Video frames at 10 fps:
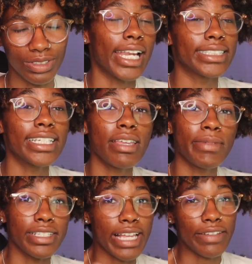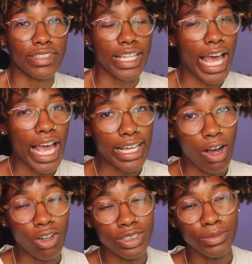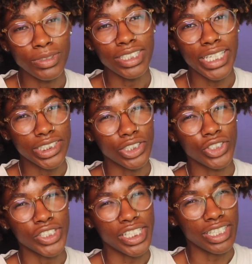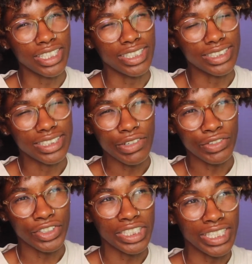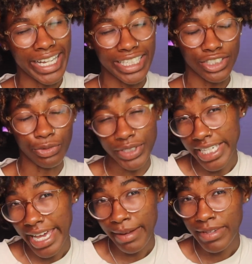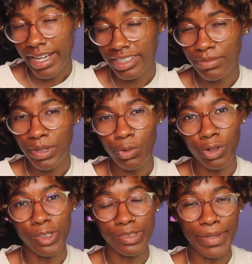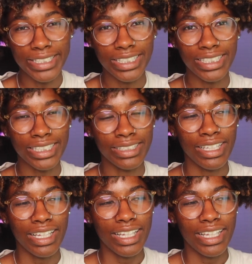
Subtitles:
And I say that because after that, I ultimately like to create a discovery, recap document where it's basically